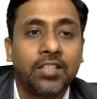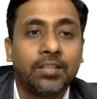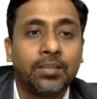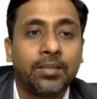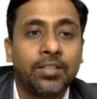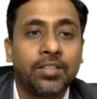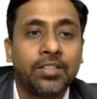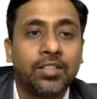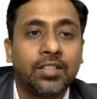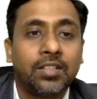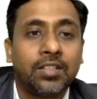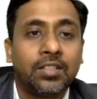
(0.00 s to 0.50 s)
is
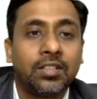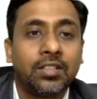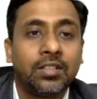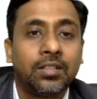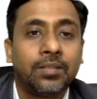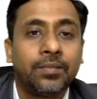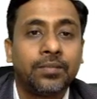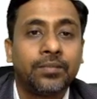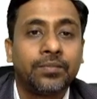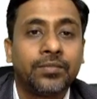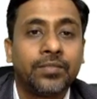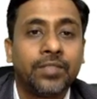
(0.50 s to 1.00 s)
mentioned
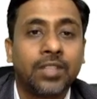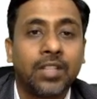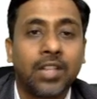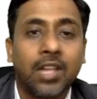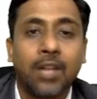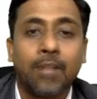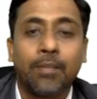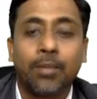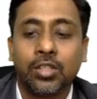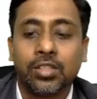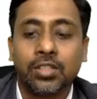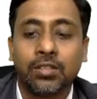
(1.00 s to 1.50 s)

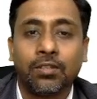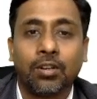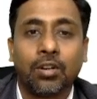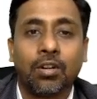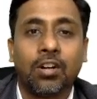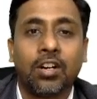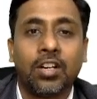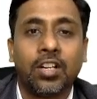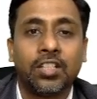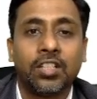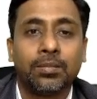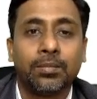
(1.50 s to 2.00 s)
gram positive
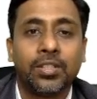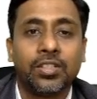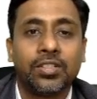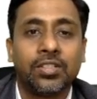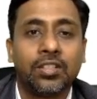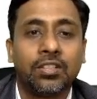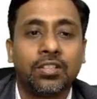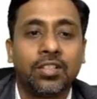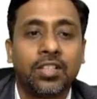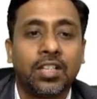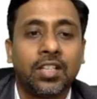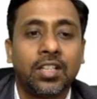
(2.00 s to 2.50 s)
rod is
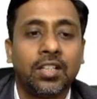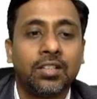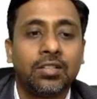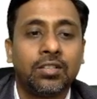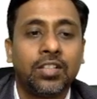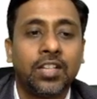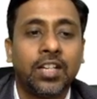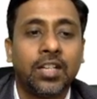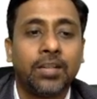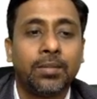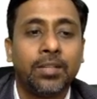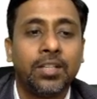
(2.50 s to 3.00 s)
mentioned okay
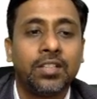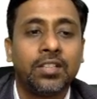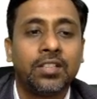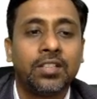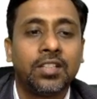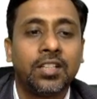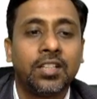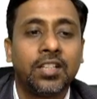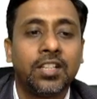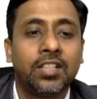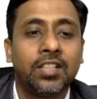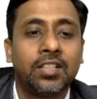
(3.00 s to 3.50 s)
so that means
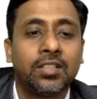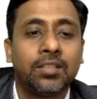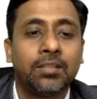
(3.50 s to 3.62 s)
it is